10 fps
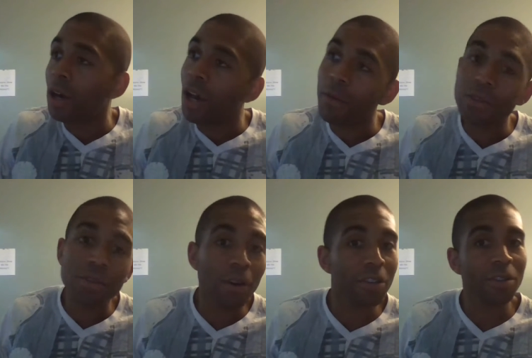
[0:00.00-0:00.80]
ever
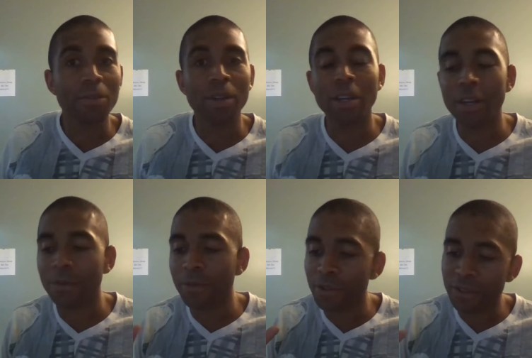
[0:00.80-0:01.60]
so awesome
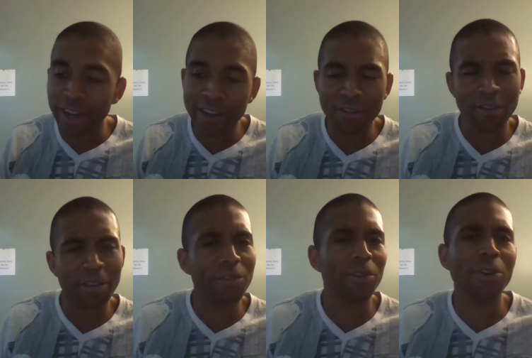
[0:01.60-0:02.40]
first gods you're
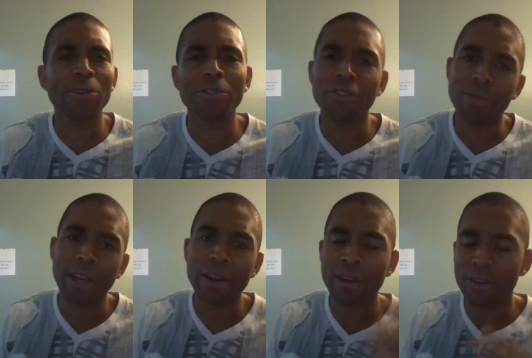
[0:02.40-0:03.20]
like treated or it's your
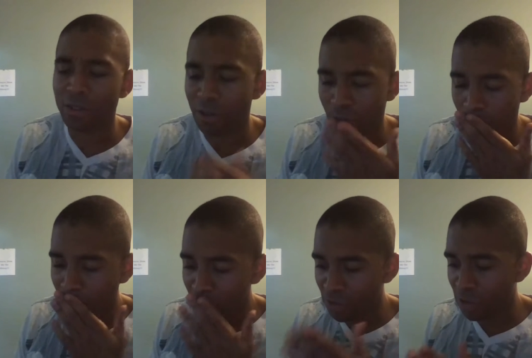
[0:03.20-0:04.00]
parents. So,
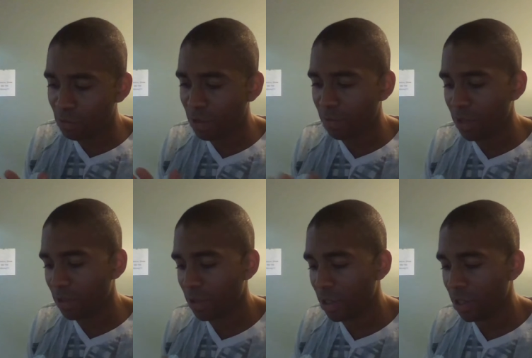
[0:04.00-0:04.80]
want to shoot this quick
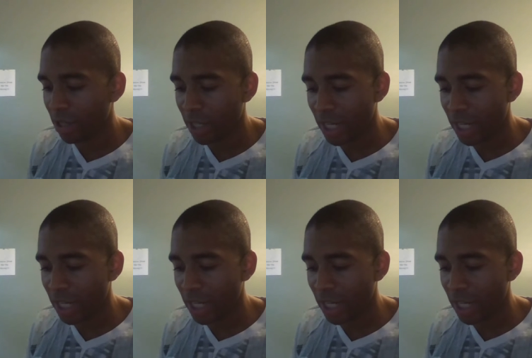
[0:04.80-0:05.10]
video here.